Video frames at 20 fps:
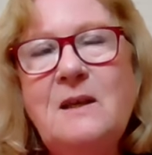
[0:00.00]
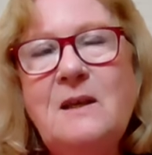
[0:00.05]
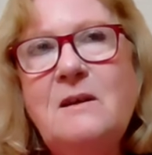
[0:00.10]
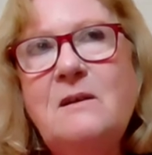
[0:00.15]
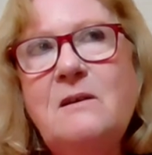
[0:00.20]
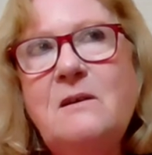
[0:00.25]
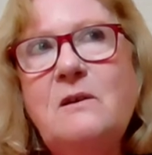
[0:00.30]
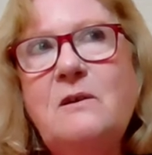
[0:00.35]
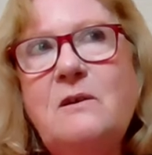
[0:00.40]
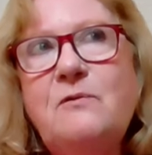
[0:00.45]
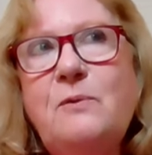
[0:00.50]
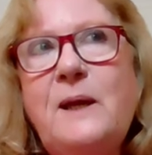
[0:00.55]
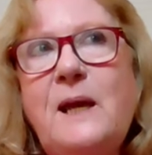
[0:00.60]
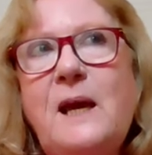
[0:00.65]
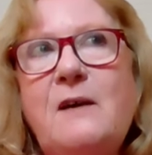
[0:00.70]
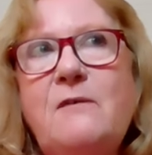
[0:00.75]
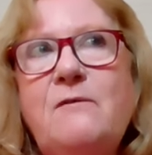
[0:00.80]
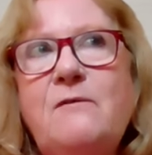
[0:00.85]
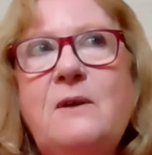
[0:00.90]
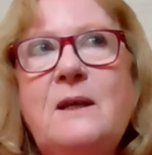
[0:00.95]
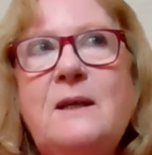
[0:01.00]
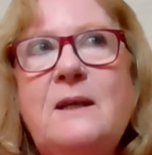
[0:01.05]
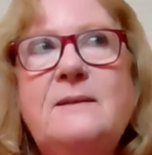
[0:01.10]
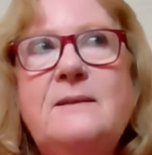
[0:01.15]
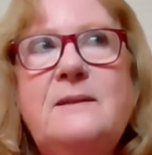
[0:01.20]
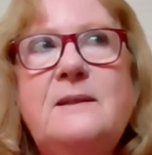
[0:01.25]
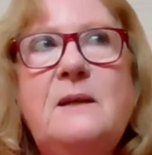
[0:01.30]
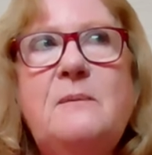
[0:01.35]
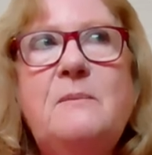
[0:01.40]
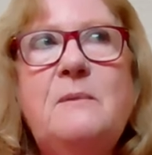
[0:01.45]
You know, if we have
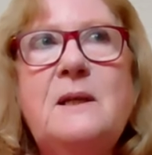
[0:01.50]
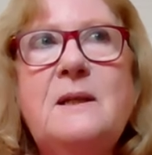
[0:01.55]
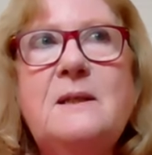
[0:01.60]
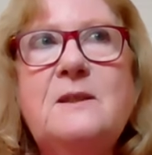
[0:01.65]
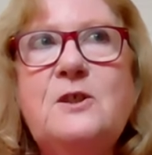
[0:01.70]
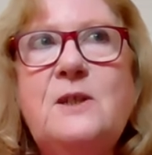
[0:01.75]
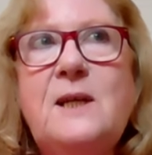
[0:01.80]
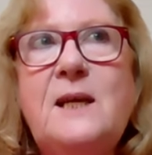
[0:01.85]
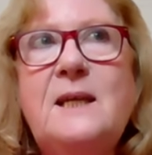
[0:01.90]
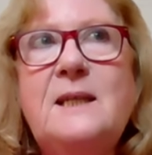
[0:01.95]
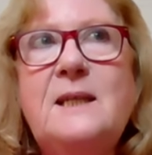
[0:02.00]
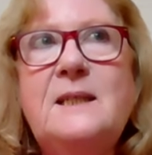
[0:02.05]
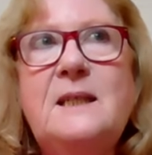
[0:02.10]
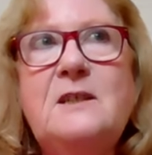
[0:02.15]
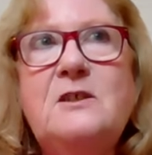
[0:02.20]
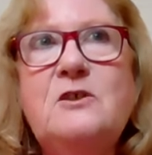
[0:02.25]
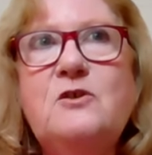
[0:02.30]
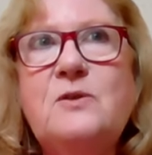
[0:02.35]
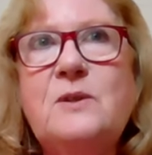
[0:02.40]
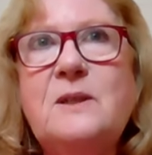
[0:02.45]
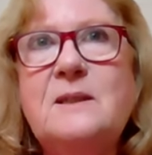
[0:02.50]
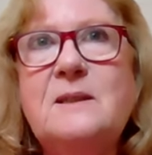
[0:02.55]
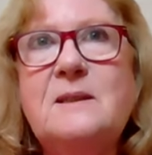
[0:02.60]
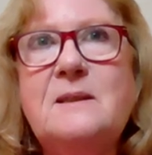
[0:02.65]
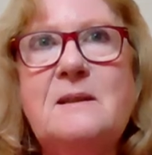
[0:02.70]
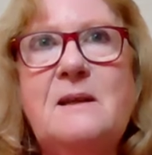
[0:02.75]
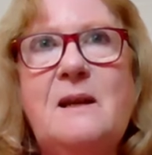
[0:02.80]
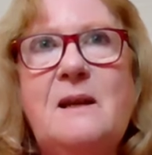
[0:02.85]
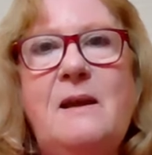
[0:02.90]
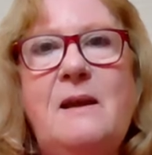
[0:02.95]
similar shared
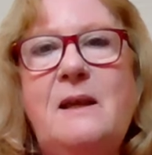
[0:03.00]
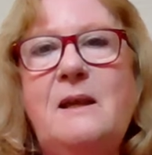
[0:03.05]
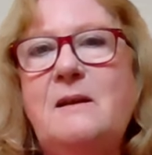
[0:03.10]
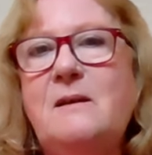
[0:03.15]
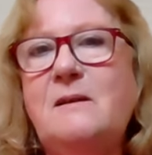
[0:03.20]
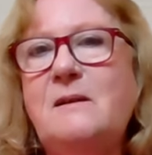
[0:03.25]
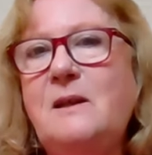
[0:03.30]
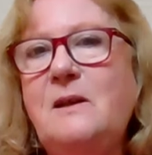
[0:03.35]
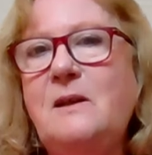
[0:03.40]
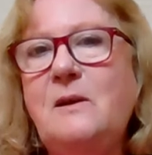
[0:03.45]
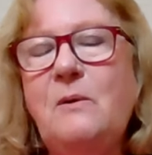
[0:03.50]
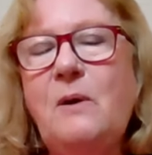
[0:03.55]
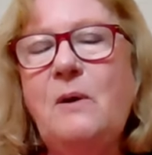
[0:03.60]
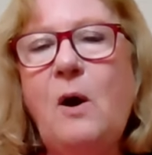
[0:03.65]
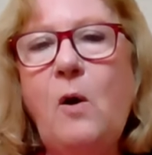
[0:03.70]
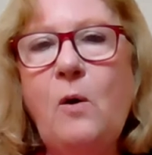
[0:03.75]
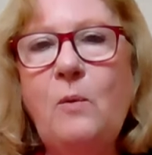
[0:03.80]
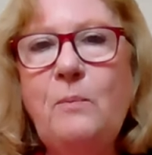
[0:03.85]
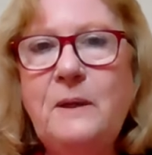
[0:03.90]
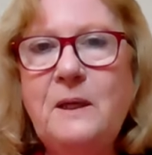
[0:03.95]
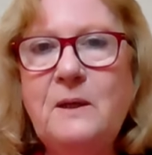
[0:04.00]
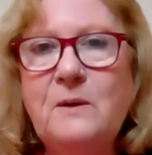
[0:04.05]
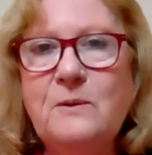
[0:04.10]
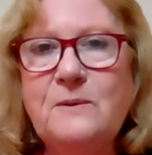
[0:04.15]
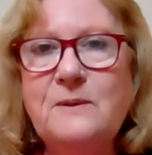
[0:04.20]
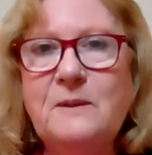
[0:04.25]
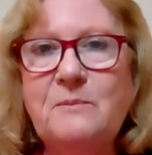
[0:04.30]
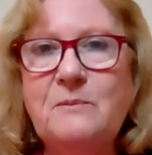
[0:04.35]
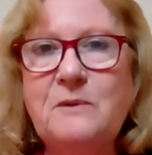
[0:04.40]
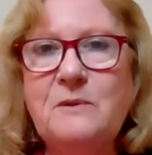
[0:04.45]
interests, like, you know, a hobby or
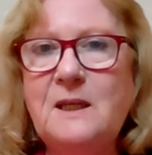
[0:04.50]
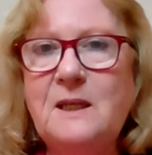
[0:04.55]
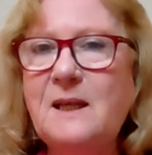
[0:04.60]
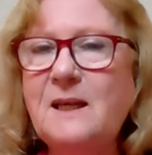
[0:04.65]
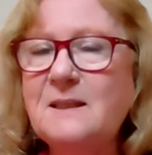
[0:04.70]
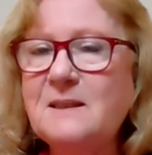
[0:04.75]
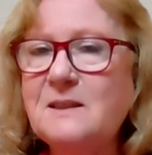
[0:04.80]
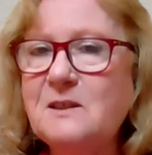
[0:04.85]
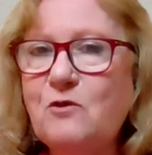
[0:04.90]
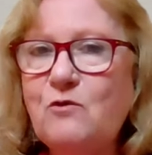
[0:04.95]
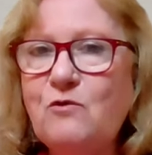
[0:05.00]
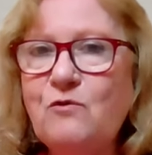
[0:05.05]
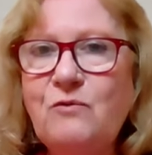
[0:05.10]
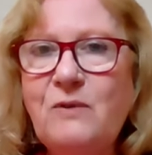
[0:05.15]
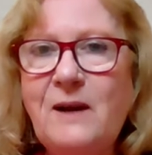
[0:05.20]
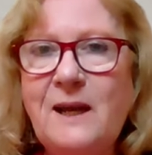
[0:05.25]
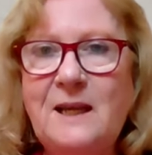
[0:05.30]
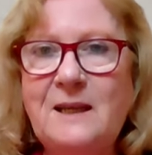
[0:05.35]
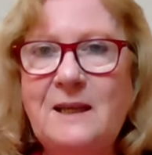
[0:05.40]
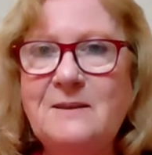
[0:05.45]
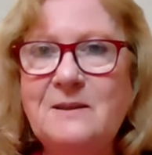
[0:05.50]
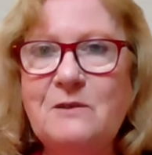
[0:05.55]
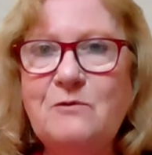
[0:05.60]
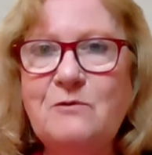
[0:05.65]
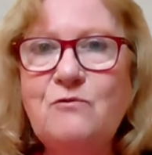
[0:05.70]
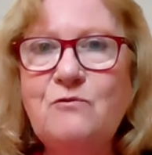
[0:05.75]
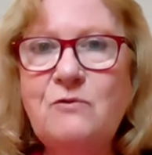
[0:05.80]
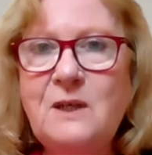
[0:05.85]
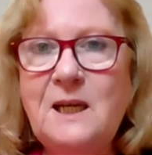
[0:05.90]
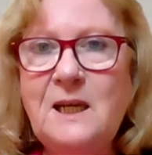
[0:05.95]
something, that's great. It's a
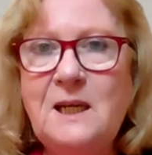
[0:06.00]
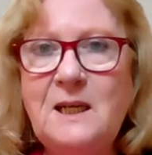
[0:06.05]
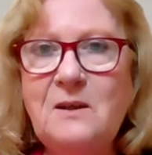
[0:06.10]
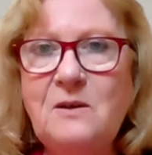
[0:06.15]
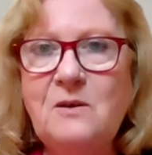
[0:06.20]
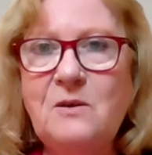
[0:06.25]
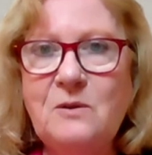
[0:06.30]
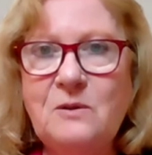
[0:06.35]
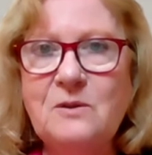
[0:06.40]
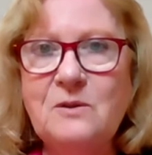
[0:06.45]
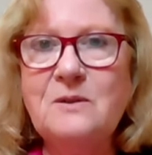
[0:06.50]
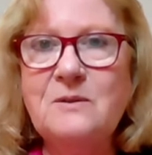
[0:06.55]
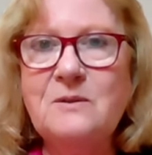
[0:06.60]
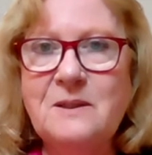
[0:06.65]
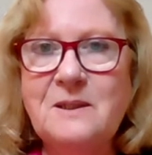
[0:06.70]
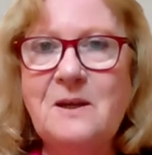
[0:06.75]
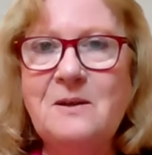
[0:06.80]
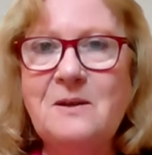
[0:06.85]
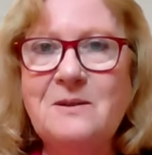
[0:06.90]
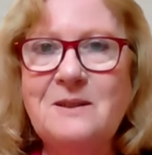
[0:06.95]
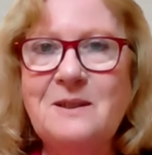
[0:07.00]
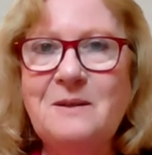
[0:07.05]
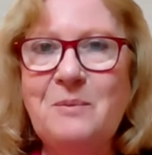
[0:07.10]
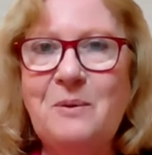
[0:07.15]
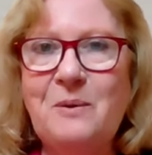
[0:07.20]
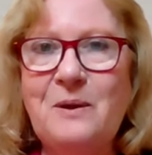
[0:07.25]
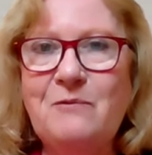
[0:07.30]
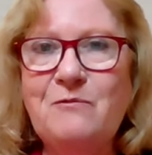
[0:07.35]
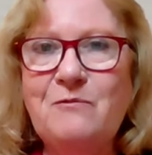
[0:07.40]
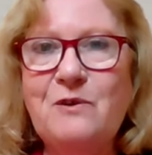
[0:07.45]
really good starting
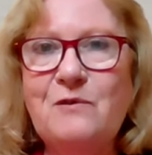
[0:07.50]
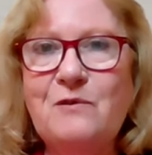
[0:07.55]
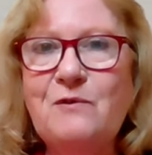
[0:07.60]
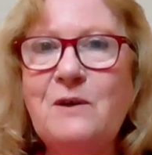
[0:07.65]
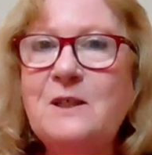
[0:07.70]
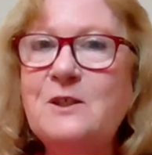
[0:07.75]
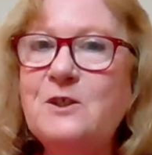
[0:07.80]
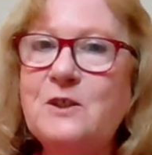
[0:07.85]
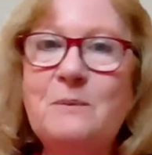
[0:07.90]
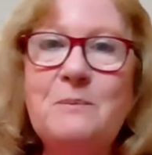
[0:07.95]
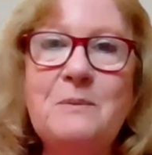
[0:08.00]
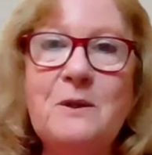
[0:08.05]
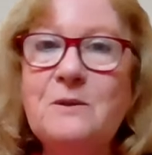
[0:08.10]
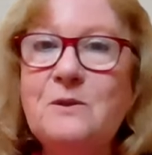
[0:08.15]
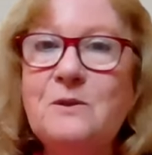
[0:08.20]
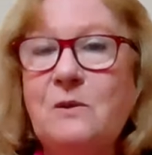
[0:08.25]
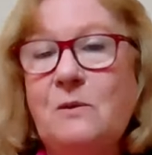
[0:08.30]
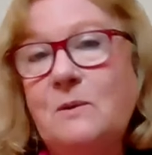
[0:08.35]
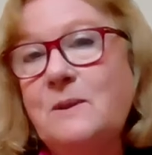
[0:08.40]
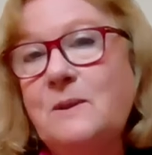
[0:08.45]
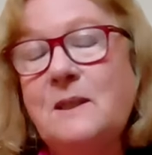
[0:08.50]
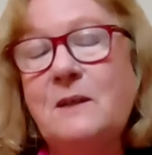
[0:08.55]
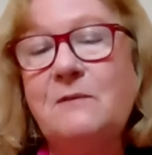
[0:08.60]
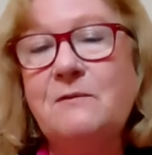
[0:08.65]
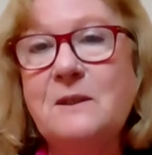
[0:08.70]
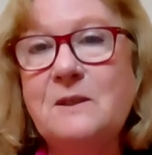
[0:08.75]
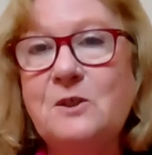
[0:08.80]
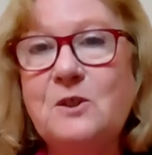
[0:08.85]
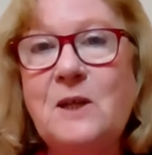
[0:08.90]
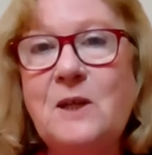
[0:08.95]
point for a friendship because you've got stuff
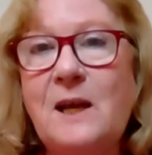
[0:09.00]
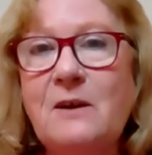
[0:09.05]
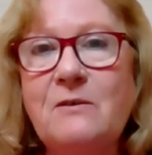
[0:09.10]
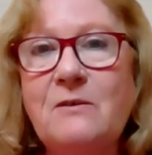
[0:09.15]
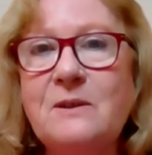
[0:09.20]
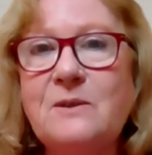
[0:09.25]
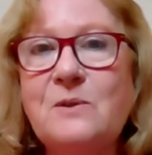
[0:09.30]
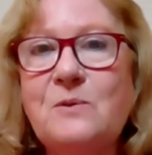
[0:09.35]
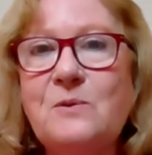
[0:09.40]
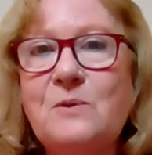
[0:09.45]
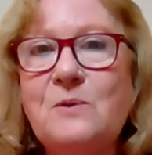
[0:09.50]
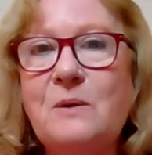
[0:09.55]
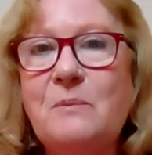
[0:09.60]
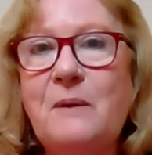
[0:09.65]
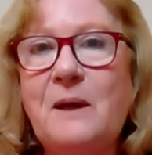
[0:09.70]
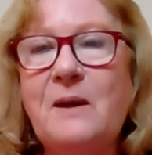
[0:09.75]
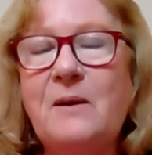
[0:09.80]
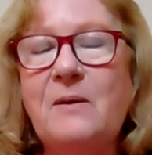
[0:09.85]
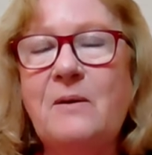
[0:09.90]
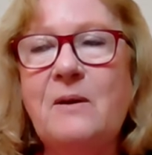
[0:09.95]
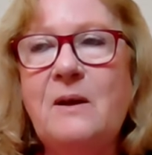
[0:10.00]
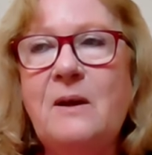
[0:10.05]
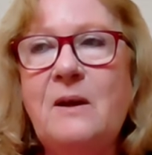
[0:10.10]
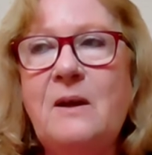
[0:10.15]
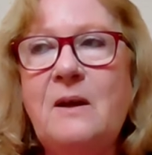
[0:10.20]
to share and talk about.